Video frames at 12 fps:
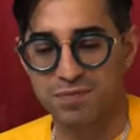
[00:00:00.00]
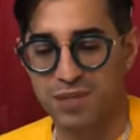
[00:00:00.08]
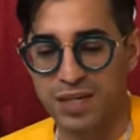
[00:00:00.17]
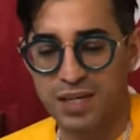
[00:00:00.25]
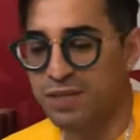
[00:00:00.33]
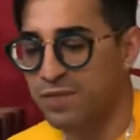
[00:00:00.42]

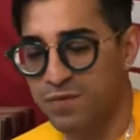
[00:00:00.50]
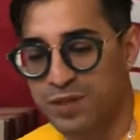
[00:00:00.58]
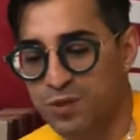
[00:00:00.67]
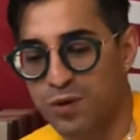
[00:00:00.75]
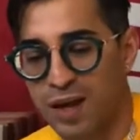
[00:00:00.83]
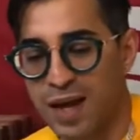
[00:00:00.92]

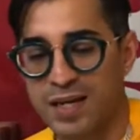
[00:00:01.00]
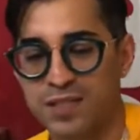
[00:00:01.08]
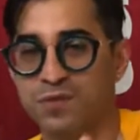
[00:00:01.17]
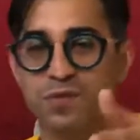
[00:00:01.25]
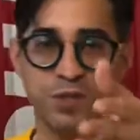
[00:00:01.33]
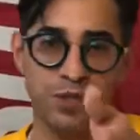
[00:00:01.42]
individualized
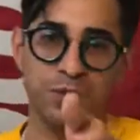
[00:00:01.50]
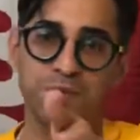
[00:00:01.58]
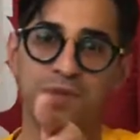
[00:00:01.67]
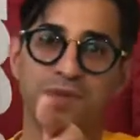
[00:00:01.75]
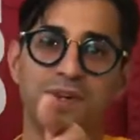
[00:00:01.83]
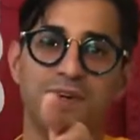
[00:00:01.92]
for you
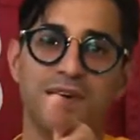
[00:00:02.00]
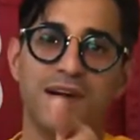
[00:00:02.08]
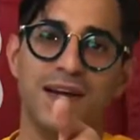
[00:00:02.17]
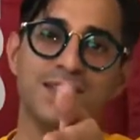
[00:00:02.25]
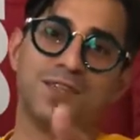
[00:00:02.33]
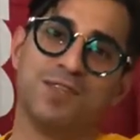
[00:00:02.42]

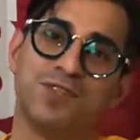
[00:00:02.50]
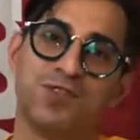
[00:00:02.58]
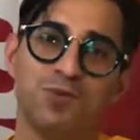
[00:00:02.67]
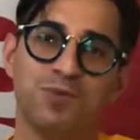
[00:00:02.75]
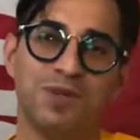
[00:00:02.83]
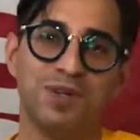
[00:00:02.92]
as a
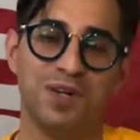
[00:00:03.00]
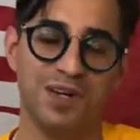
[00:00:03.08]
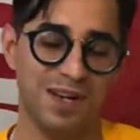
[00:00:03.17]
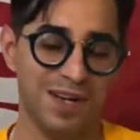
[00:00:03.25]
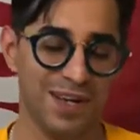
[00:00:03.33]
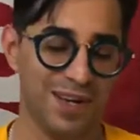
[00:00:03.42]
consumer,
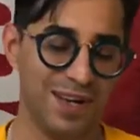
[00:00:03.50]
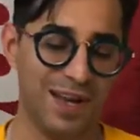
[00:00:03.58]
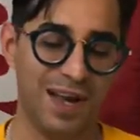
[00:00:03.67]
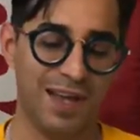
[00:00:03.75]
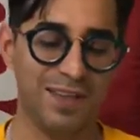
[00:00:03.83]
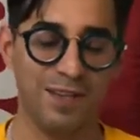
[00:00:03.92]

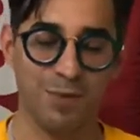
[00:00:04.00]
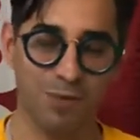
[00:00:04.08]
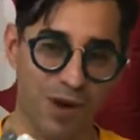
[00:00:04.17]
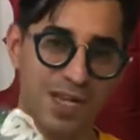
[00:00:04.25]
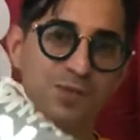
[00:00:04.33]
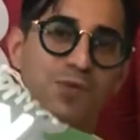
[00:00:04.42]
and then the
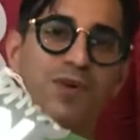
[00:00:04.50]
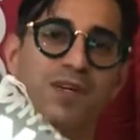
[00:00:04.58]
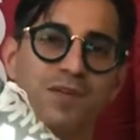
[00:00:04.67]
price point